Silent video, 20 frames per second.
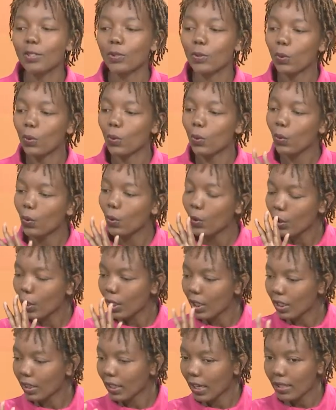So
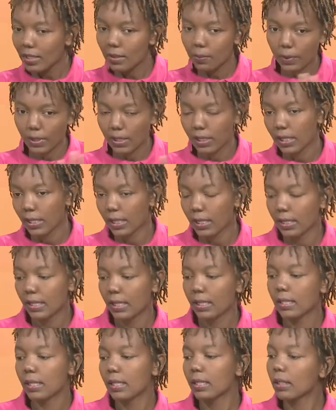in that particular
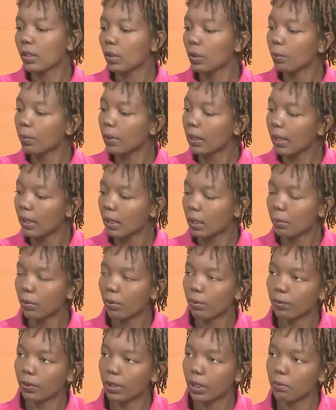setting, they'll play a
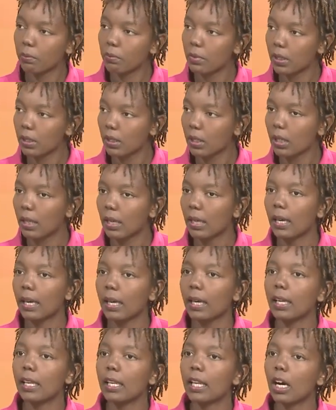number of games,
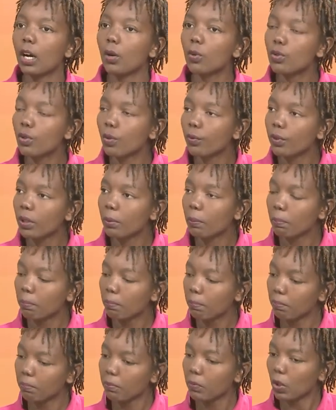and
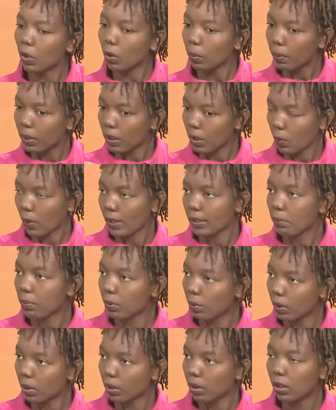they'll play in one
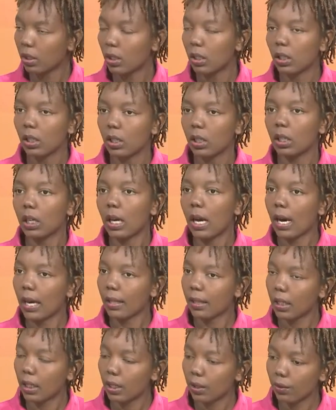pool.
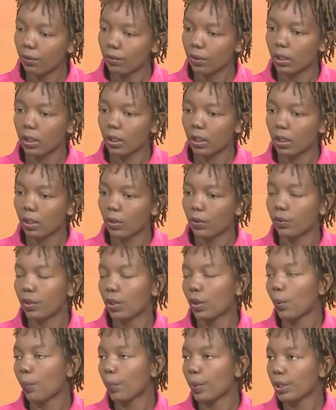At the end of
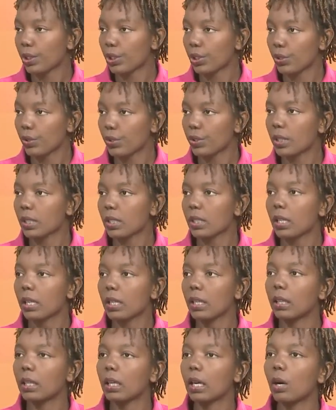the competitions,
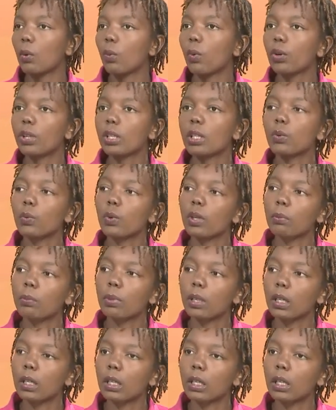the awarding will
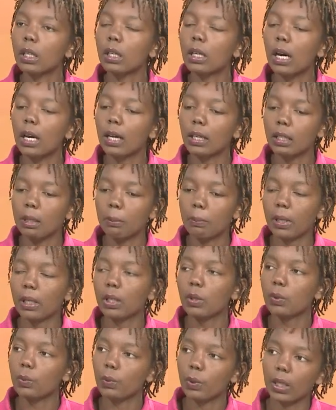be
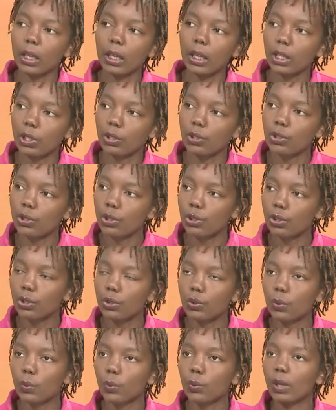depending with the age.
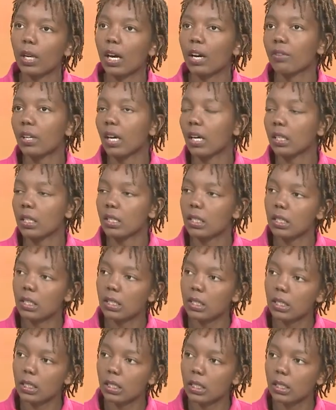So we'll have the under
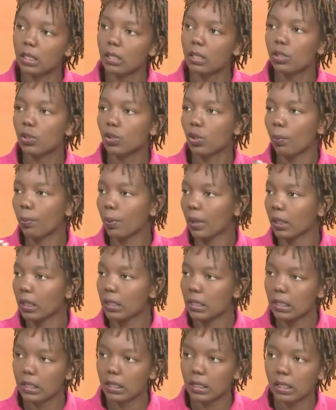16, top under
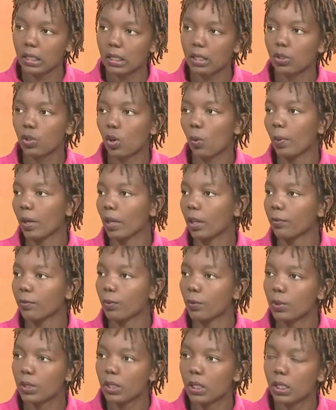16, top under
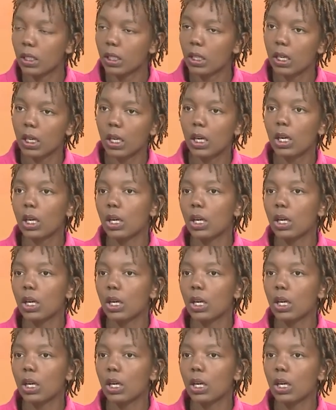14,